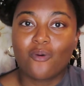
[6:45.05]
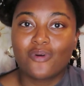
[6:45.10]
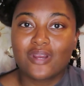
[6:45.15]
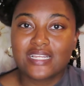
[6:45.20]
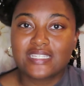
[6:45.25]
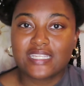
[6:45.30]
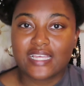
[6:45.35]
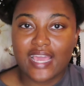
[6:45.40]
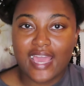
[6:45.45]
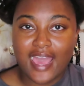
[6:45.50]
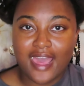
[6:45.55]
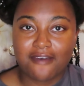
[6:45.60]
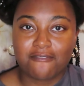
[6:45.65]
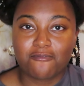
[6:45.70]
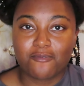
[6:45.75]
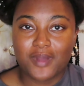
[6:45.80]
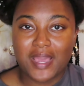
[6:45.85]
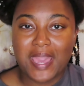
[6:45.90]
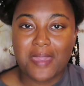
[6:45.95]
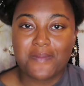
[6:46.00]
want to say
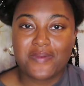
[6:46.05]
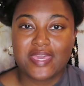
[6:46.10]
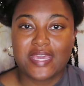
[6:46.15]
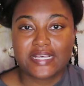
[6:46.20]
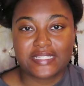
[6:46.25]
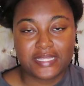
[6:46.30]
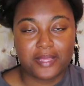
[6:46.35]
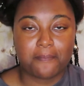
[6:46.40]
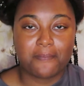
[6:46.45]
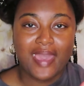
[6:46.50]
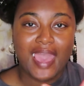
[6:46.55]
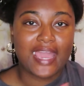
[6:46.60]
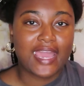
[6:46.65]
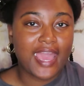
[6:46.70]
halfway because the back